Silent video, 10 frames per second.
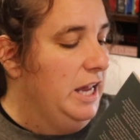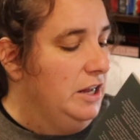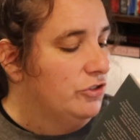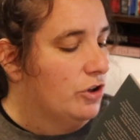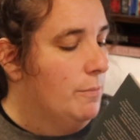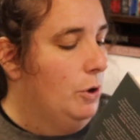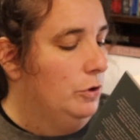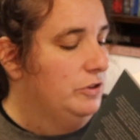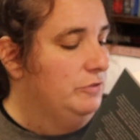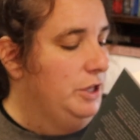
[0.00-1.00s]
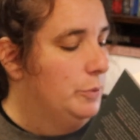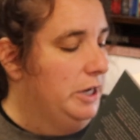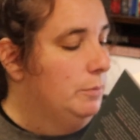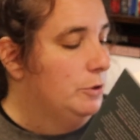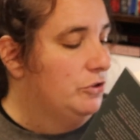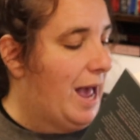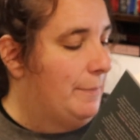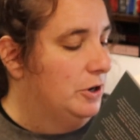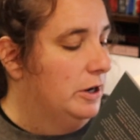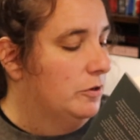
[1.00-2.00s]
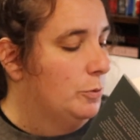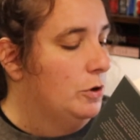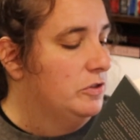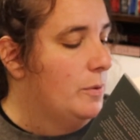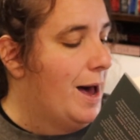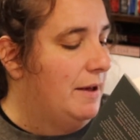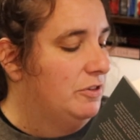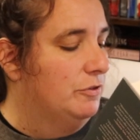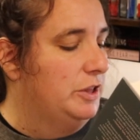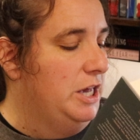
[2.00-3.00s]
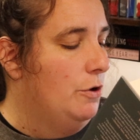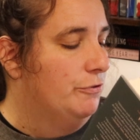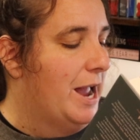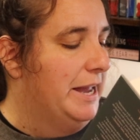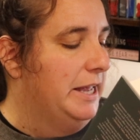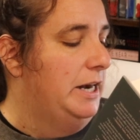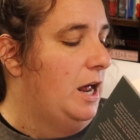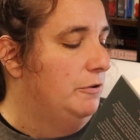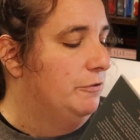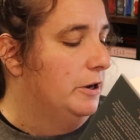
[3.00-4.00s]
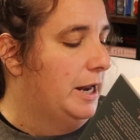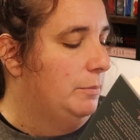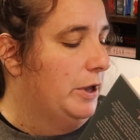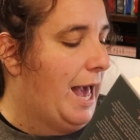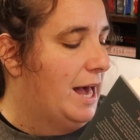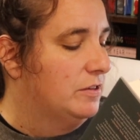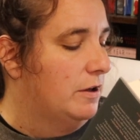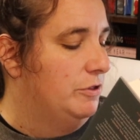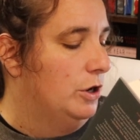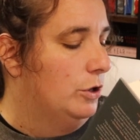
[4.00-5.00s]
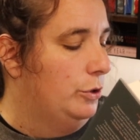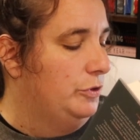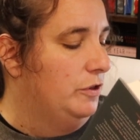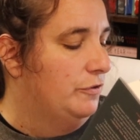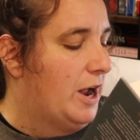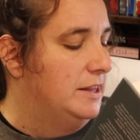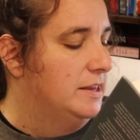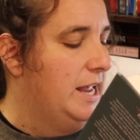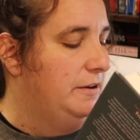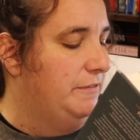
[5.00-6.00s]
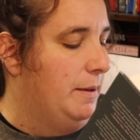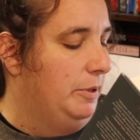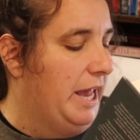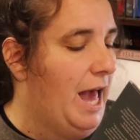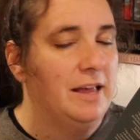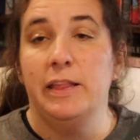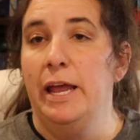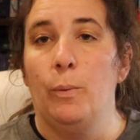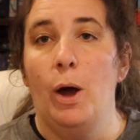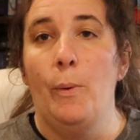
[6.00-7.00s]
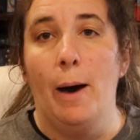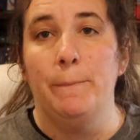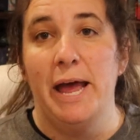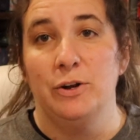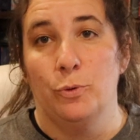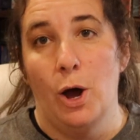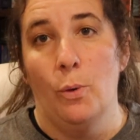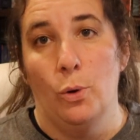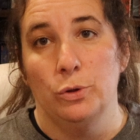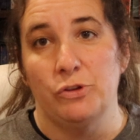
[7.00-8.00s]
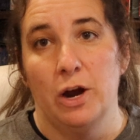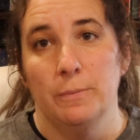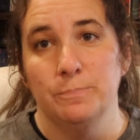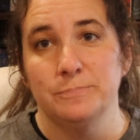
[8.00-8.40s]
Each compulsively readable chapter explores the lives of Cleo, Frank, and an unforgettable cast of their closest friends and family as they grow up and grow older.